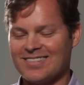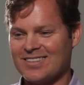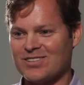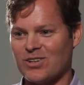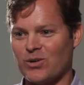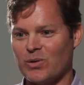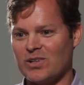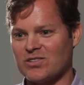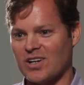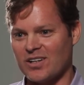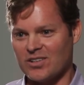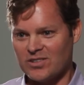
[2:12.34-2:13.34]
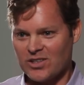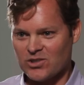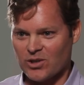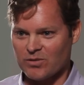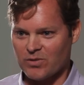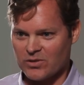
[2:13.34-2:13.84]
So we designed a
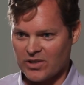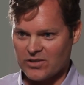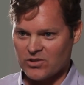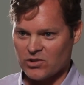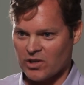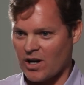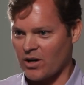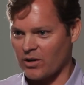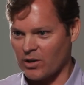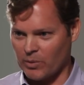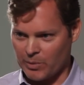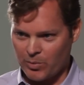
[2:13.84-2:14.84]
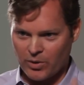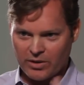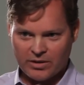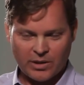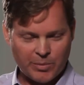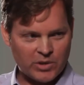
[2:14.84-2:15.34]
t-shirt for Taste of Chicago that we put
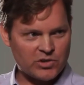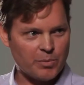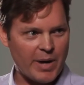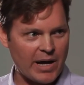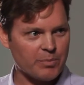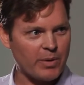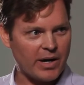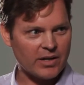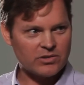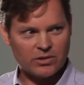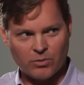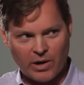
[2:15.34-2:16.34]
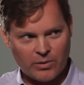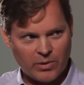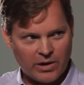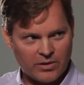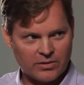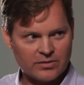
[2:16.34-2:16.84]
in a bunch of backpacks and ran
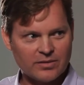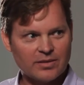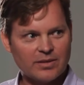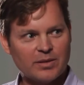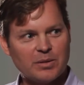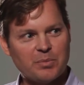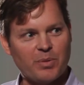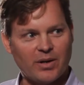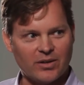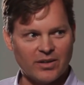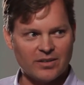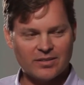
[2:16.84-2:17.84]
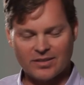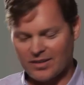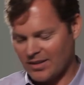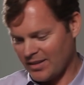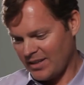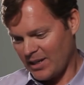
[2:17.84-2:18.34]
around and What was the t-shirt? Peddled it.
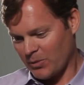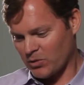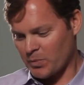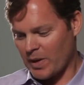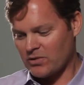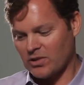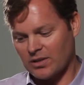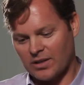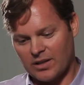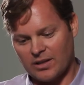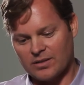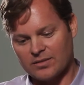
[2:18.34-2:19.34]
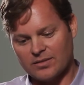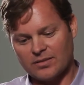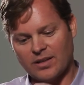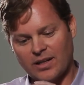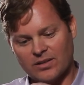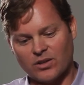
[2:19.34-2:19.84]
It was basically,
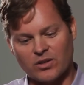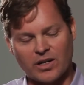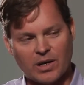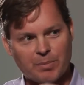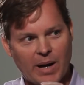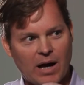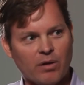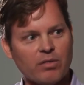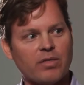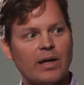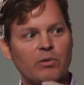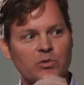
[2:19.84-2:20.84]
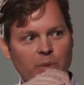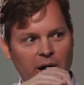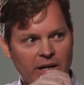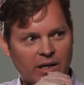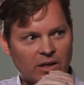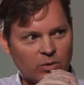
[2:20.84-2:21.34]
it looked like a mouth that was
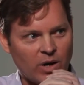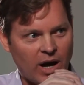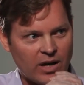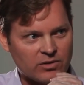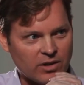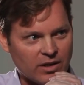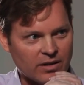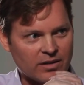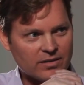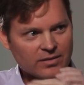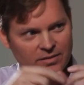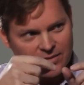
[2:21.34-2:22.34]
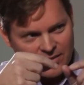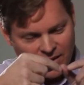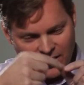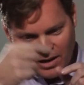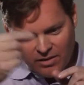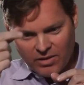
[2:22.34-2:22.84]
biting into a hot dog,
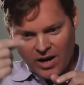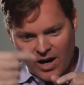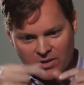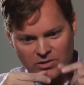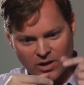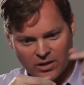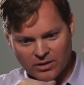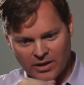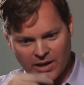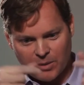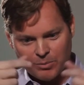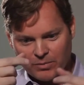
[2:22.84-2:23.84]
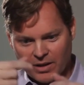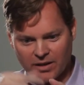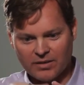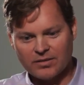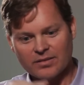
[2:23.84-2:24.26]
and out of the hot dog came like